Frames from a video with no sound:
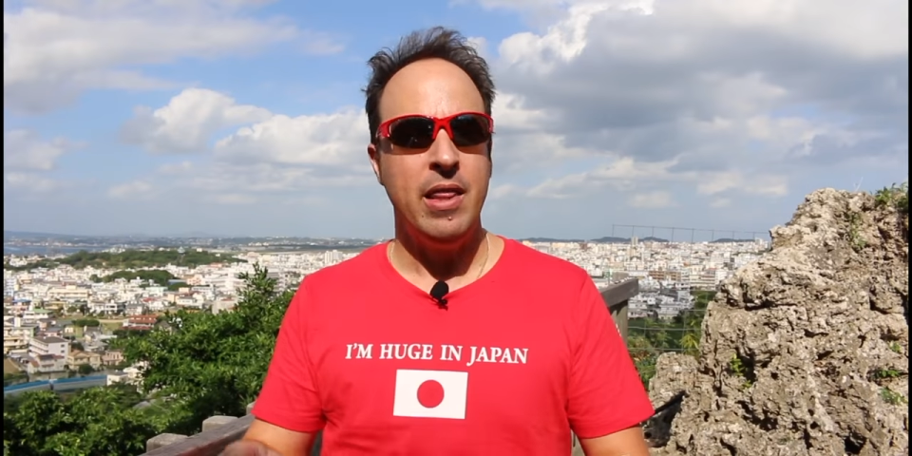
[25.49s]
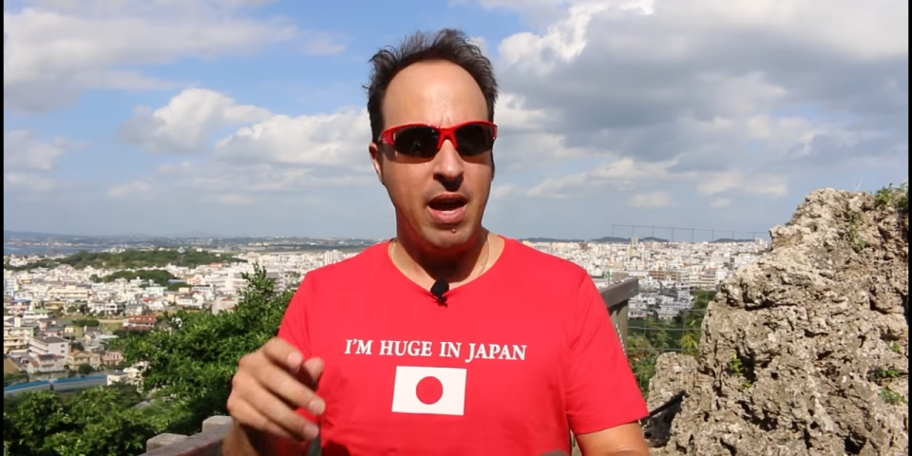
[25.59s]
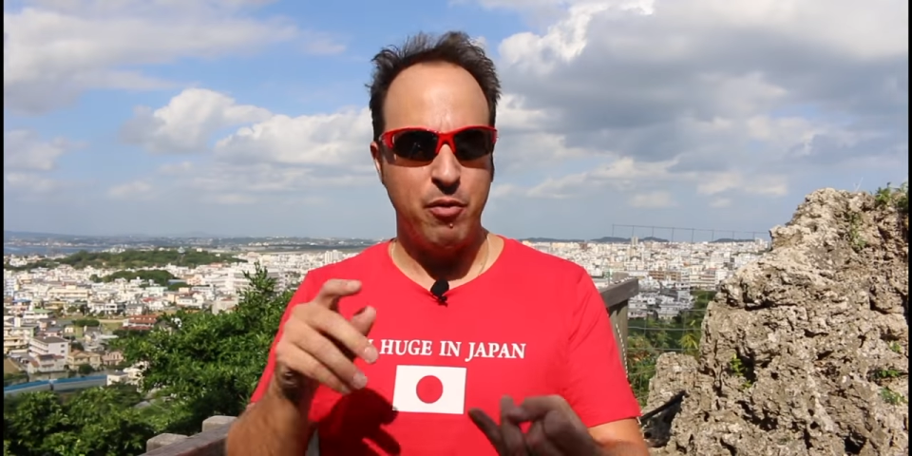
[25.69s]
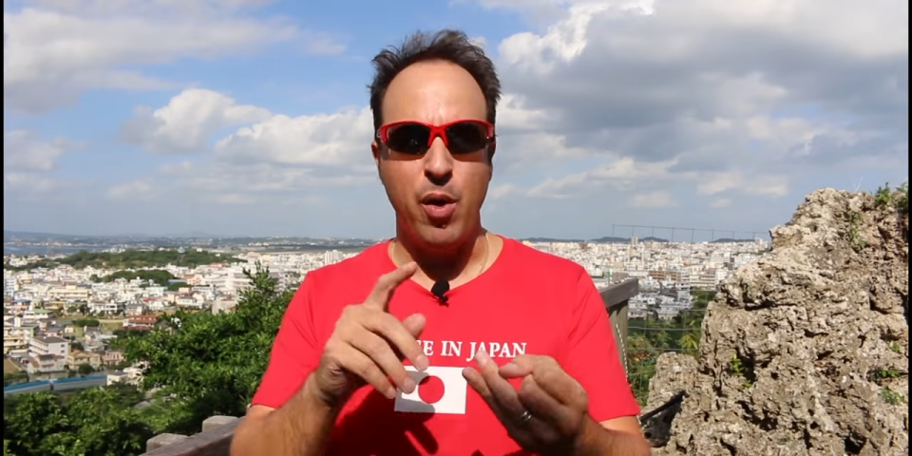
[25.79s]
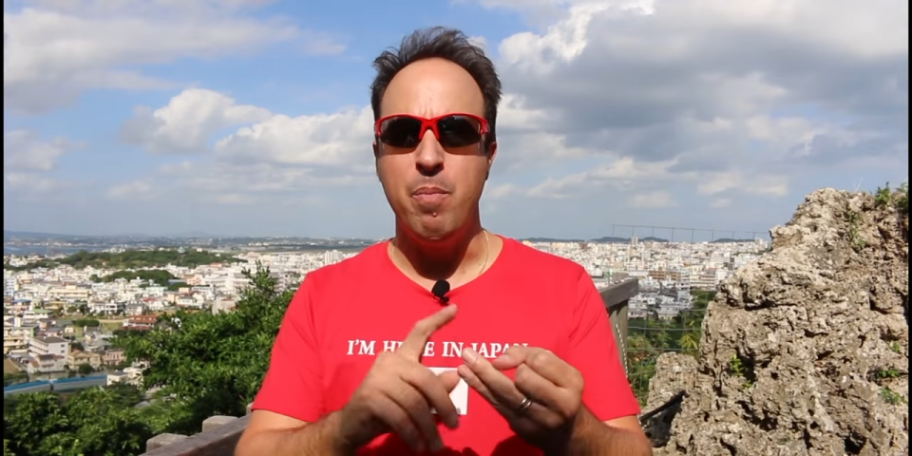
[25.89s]

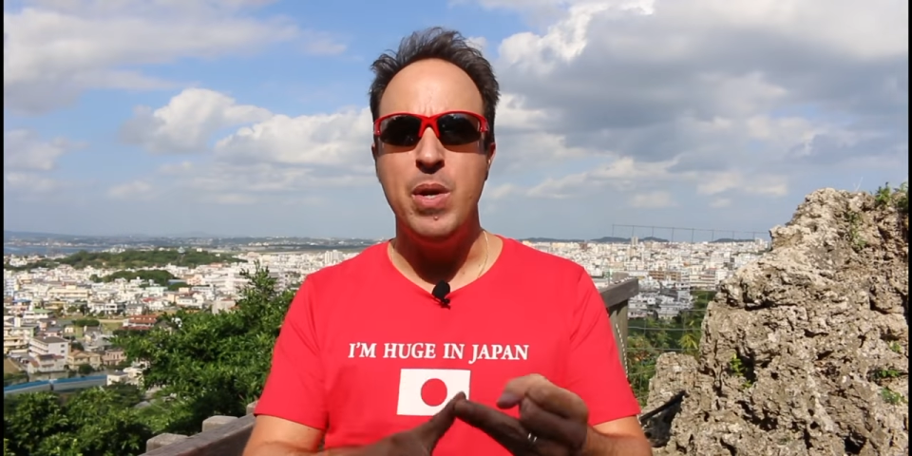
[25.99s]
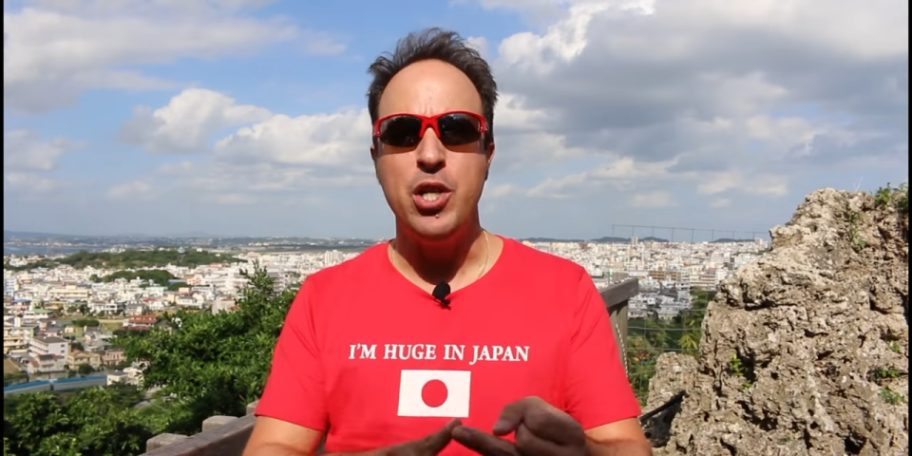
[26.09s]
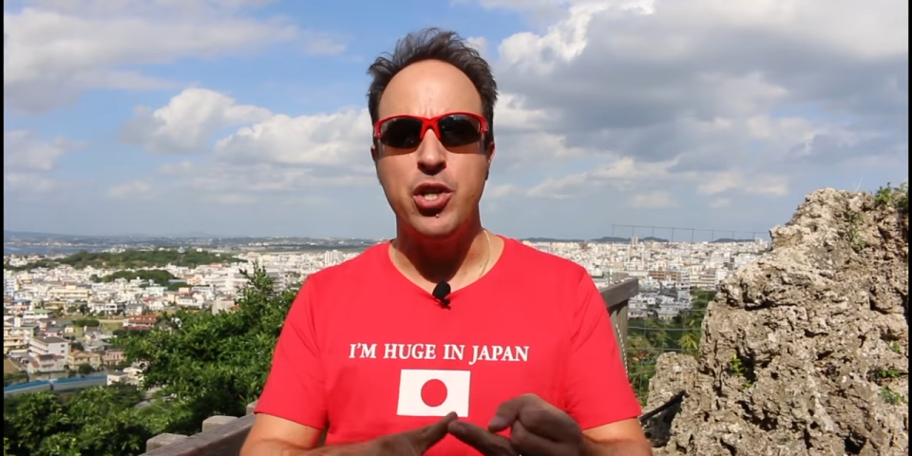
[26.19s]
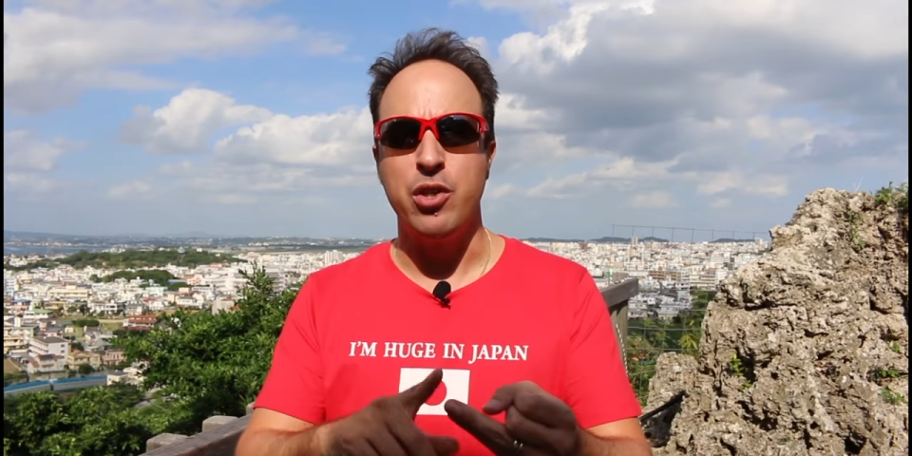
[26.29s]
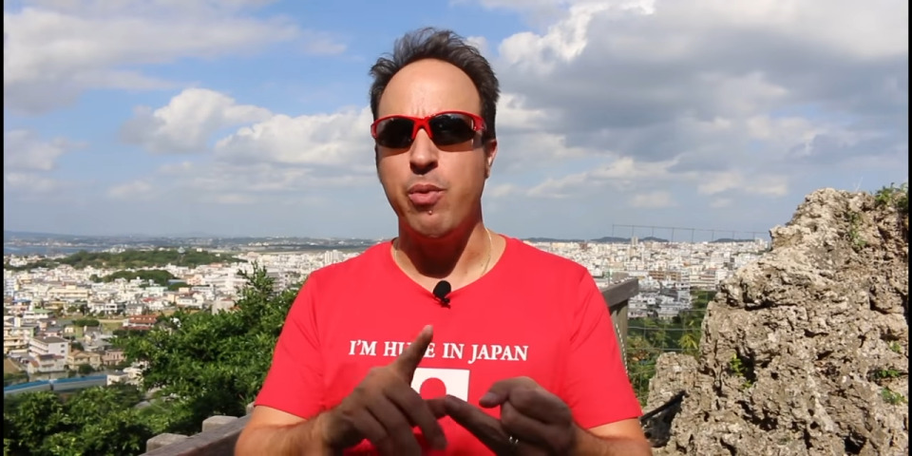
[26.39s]
They have great
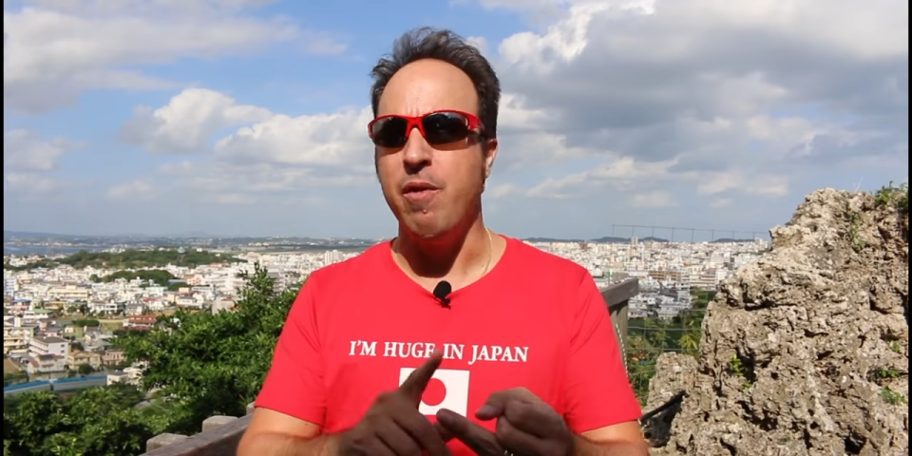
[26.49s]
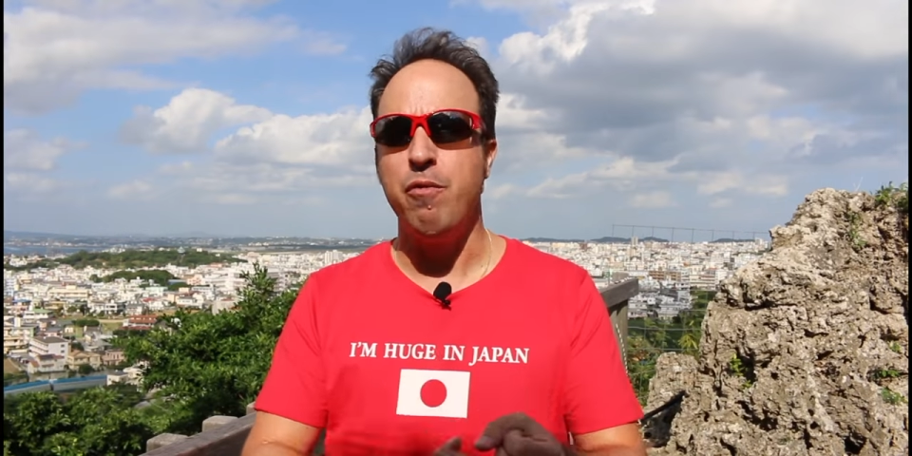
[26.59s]
beaches, great